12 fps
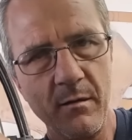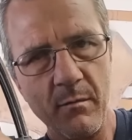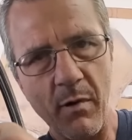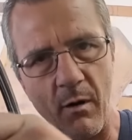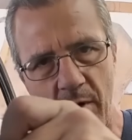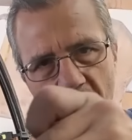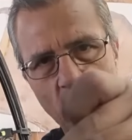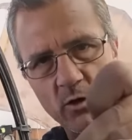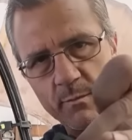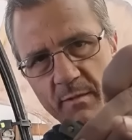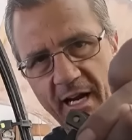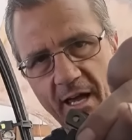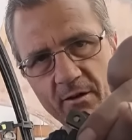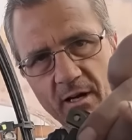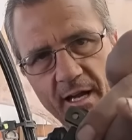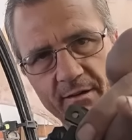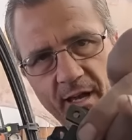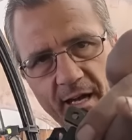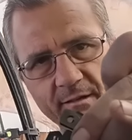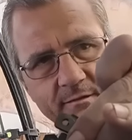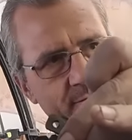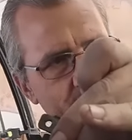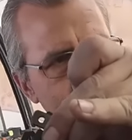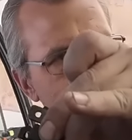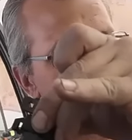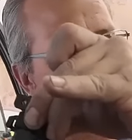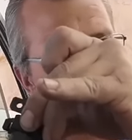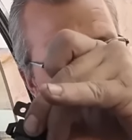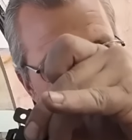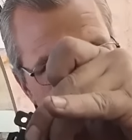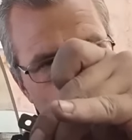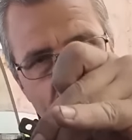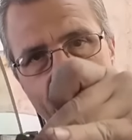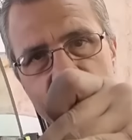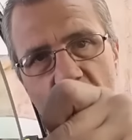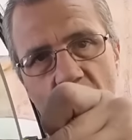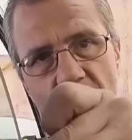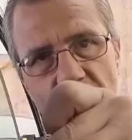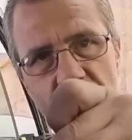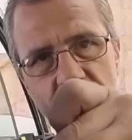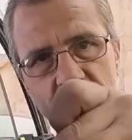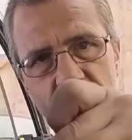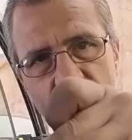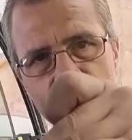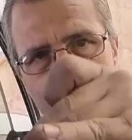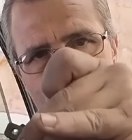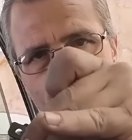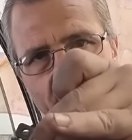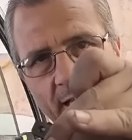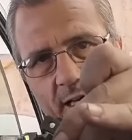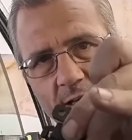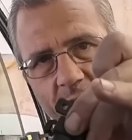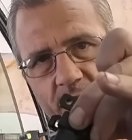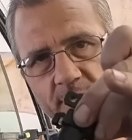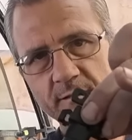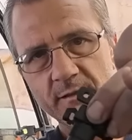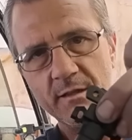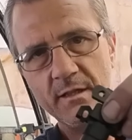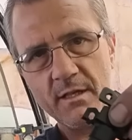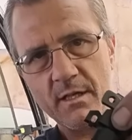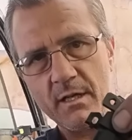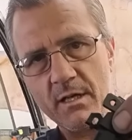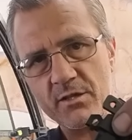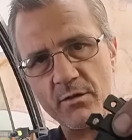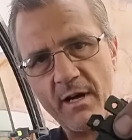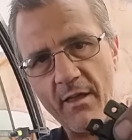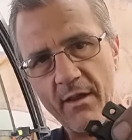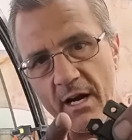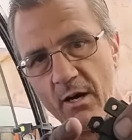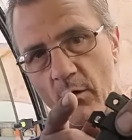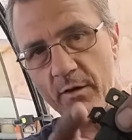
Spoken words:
But when I hold them together like that, that's gone. That's completely gone. So now that I know